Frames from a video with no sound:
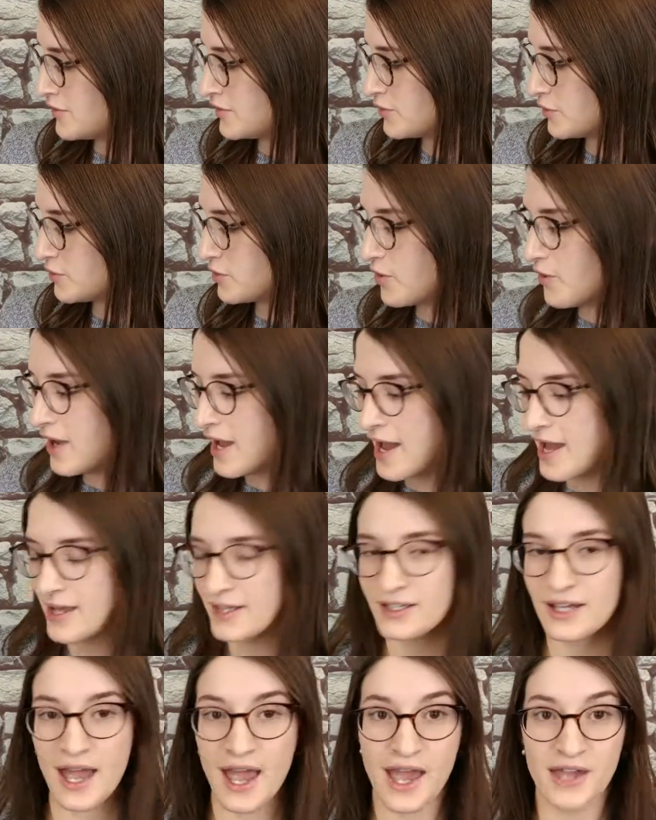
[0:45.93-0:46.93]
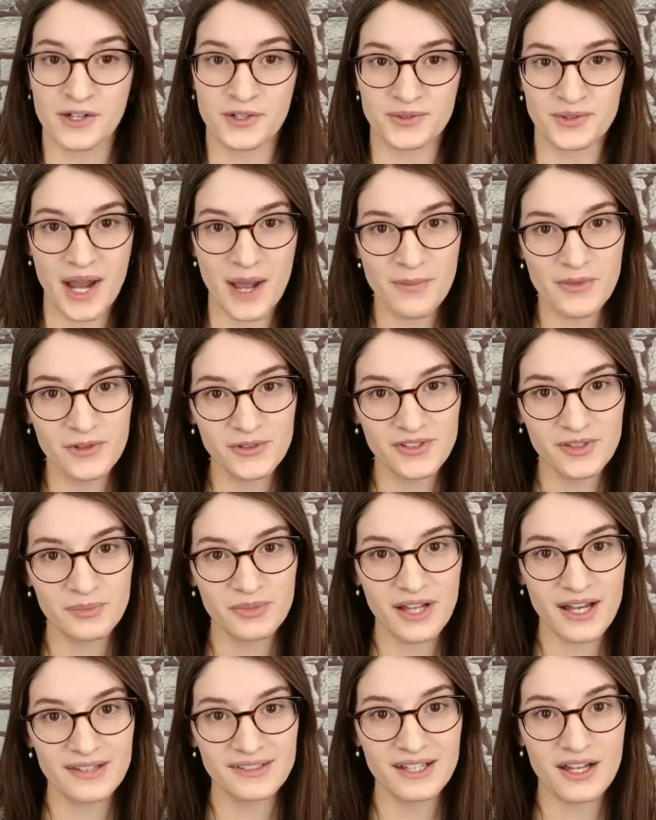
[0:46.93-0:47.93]
So go ahead and grab those
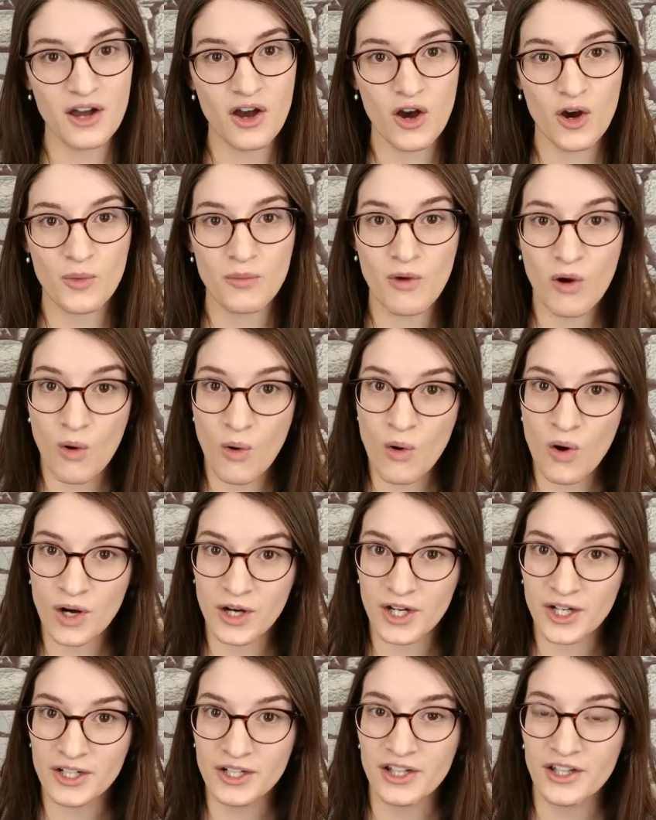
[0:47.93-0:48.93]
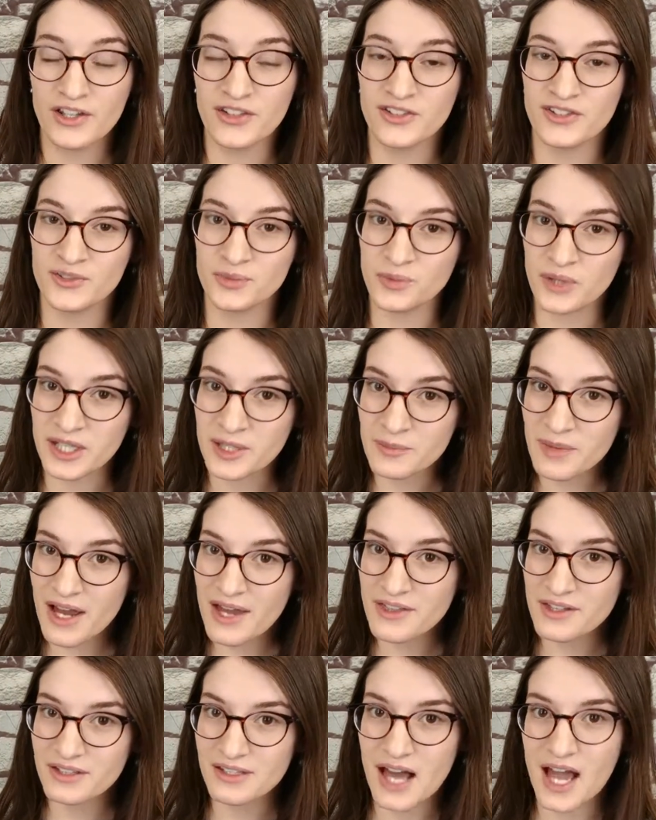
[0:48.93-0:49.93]
supplies at home or swing
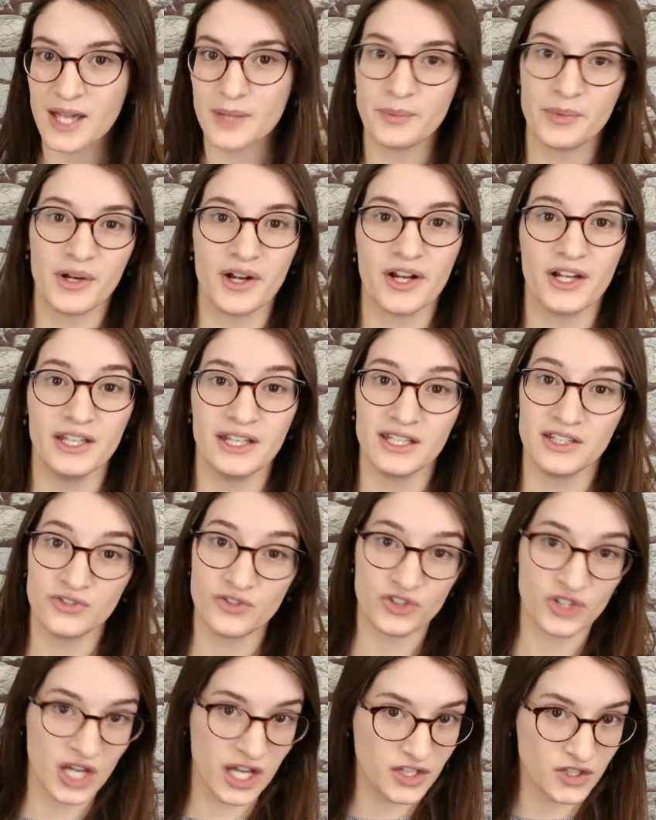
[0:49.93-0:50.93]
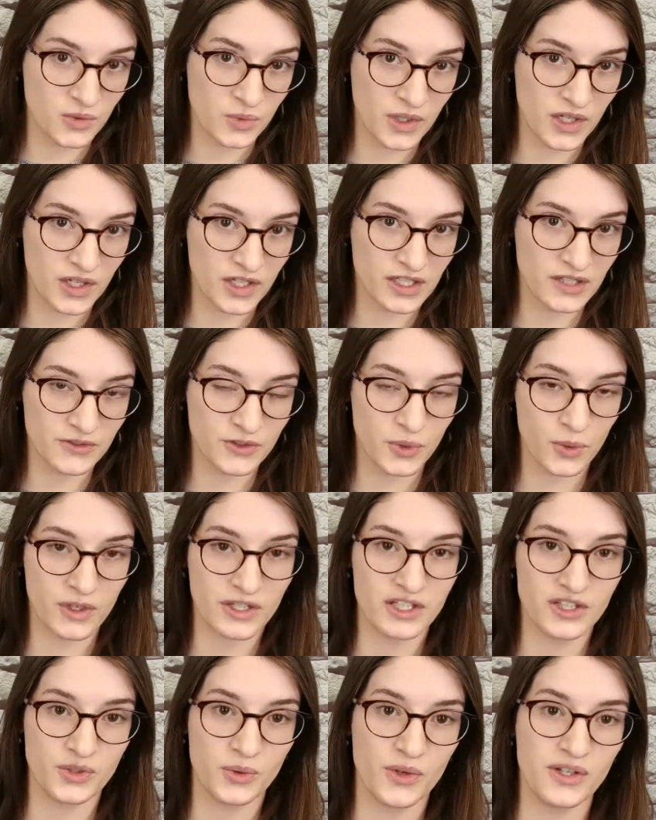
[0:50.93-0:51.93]
by the library in January of
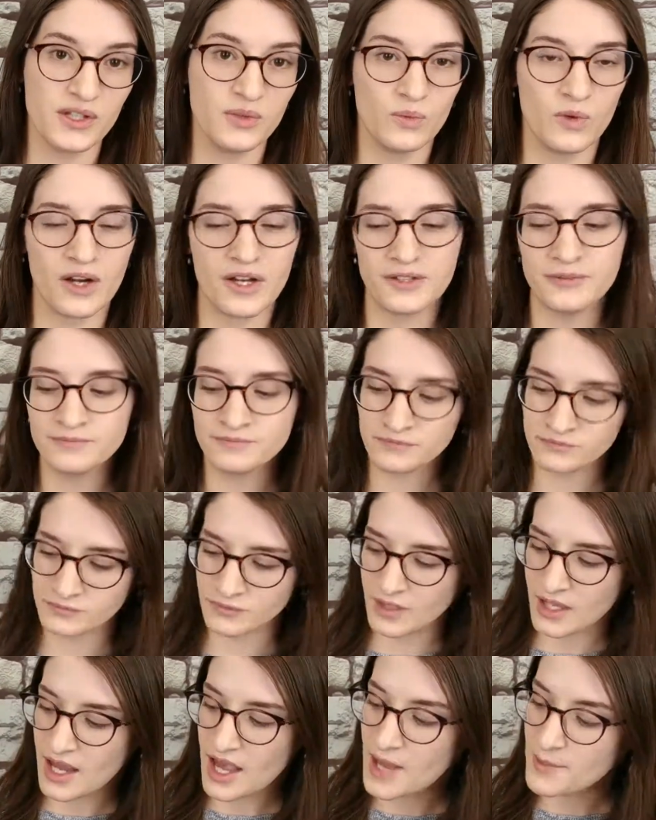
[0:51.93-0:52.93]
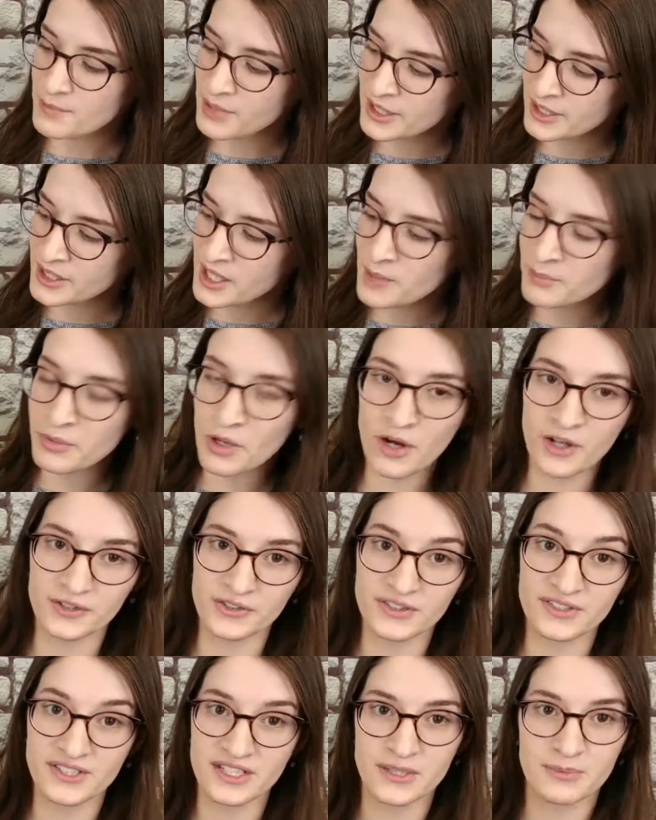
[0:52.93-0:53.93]
2021 and pick up our
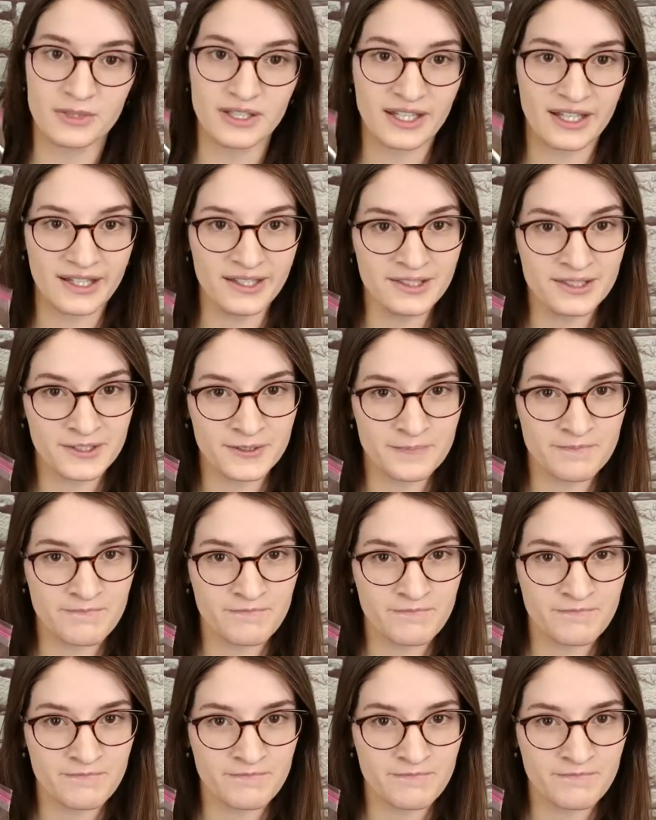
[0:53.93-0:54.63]
STEAM kit.